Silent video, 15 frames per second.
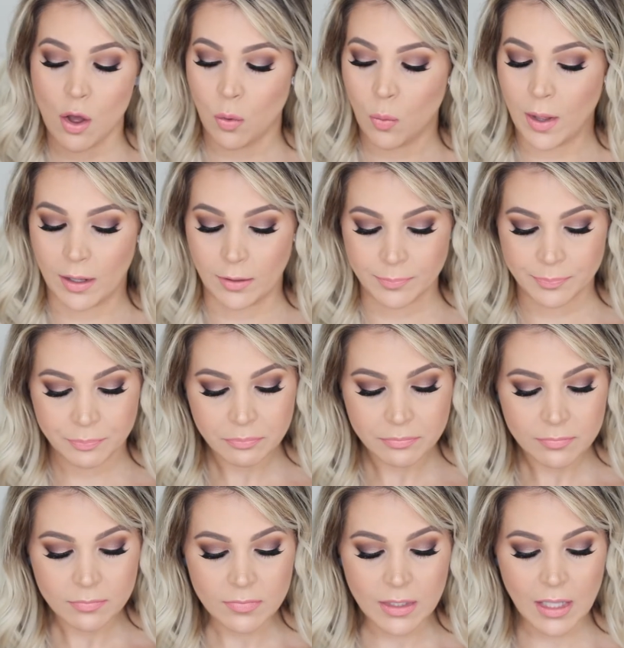Well,
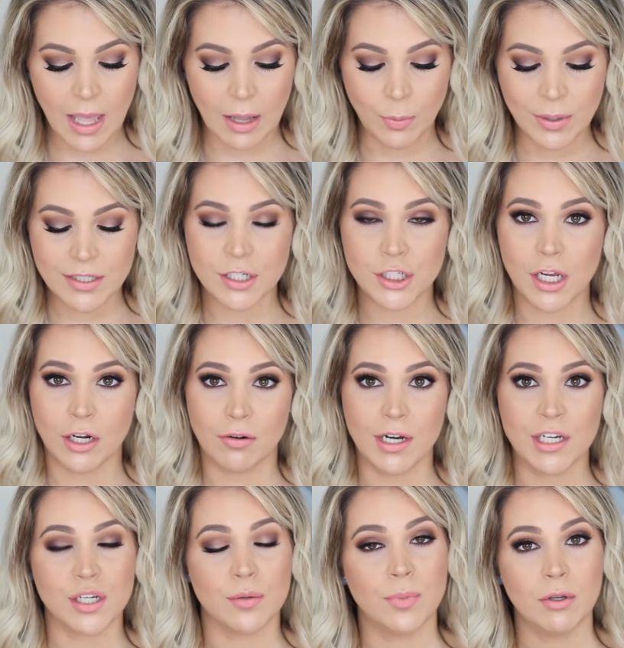I went to
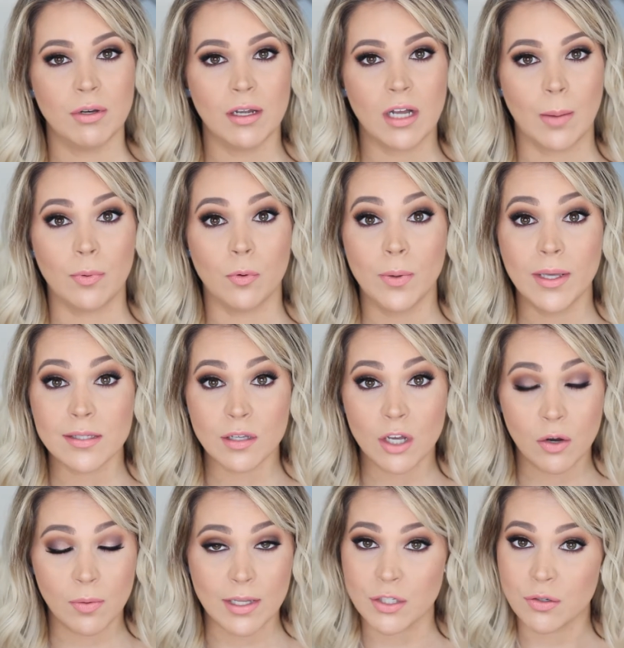Generation Beauty a couple weeks
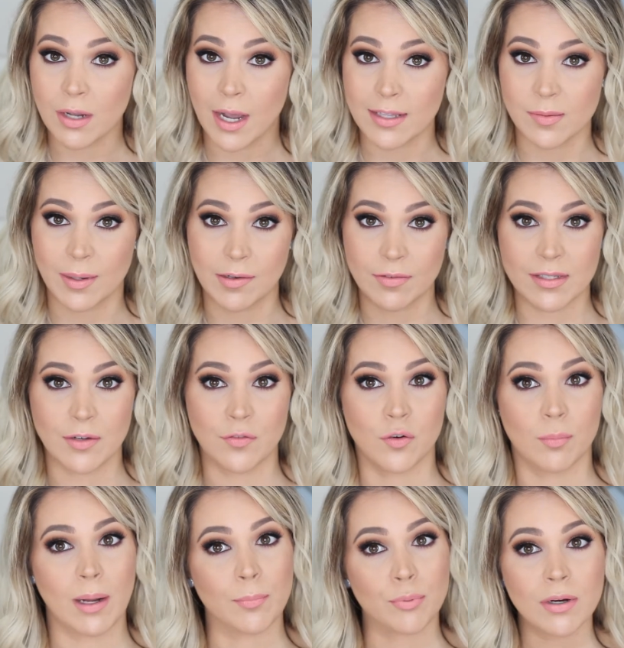ago, as you guys might have seen from
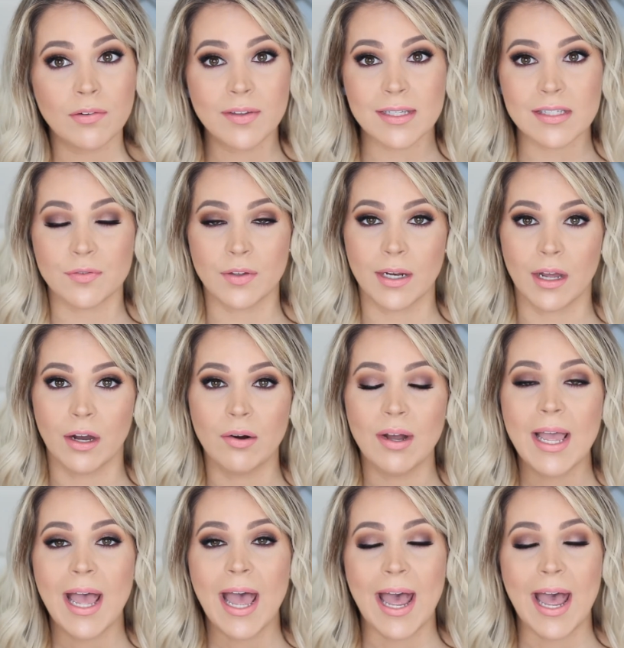my previous video,